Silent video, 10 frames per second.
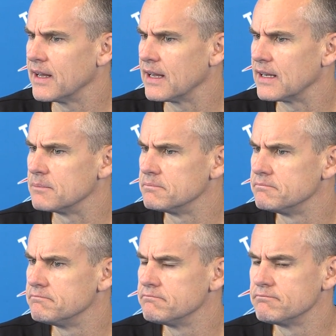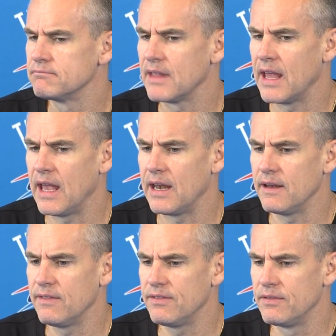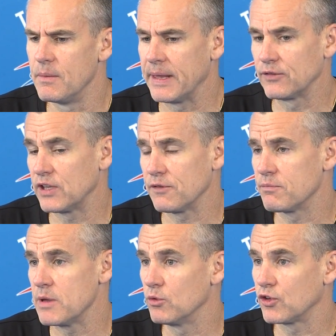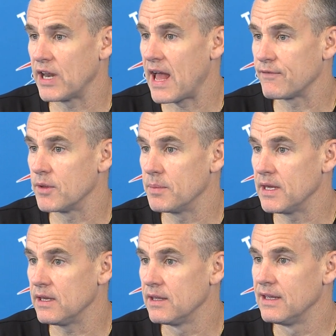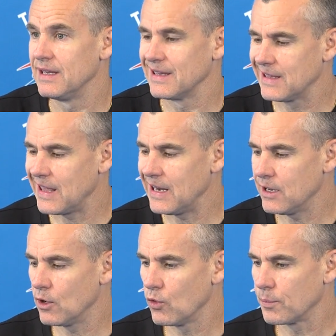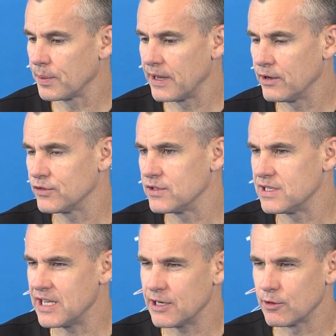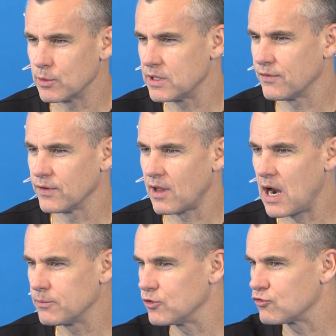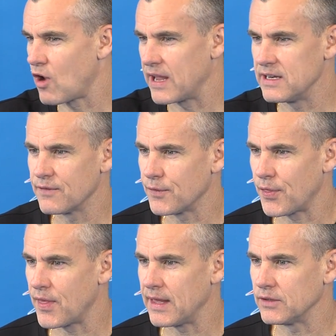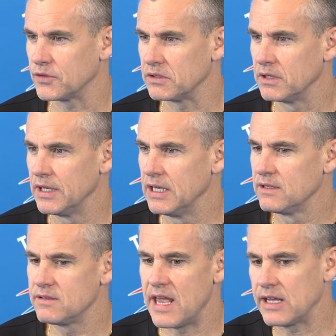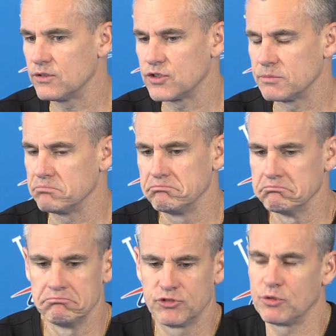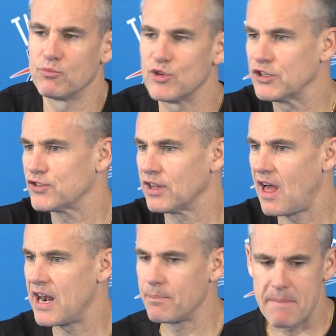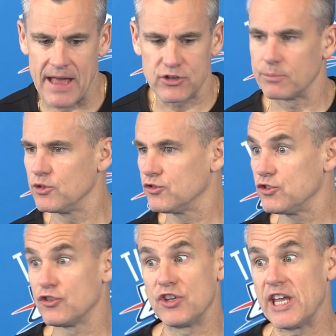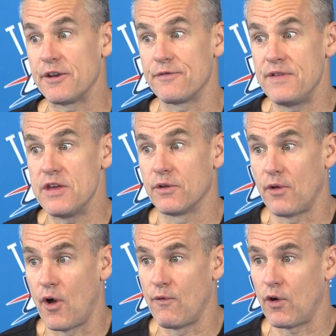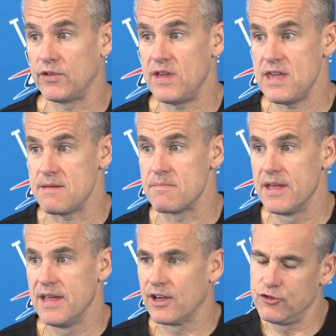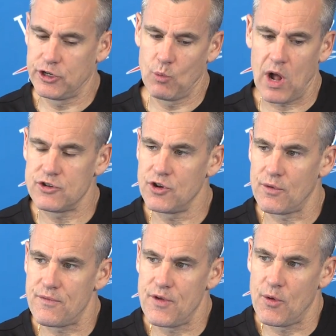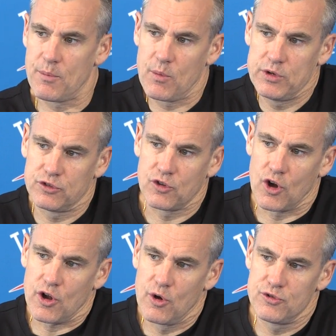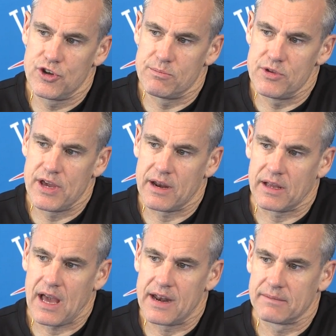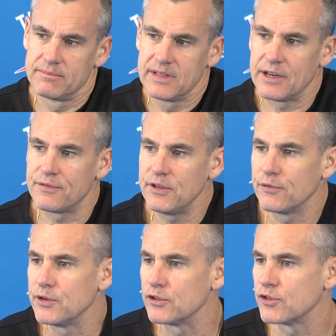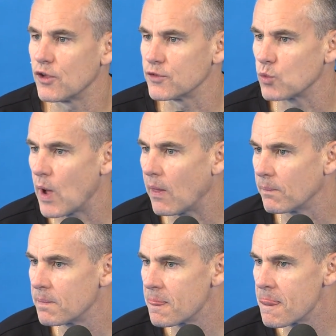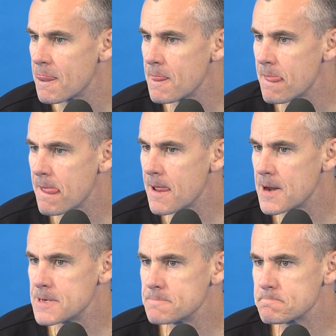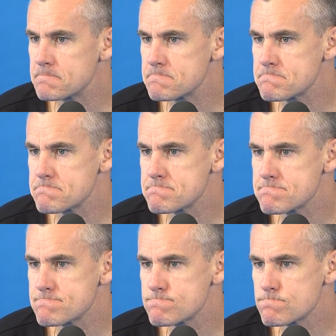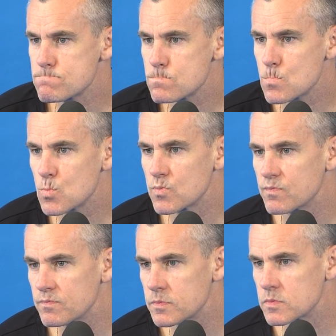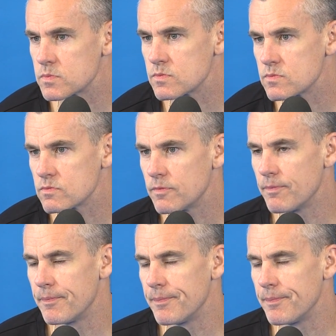Um, and the biggest thing for me was going to have to be getting to know the players and tinkering with different lineups and trying different things and taking some some risks lineup matchup just just to get a feel of our team because you can watch it on film but when you start coaching them you got to kind of get a feel for yourself as well Russell's first team All NBA, arguably his best season.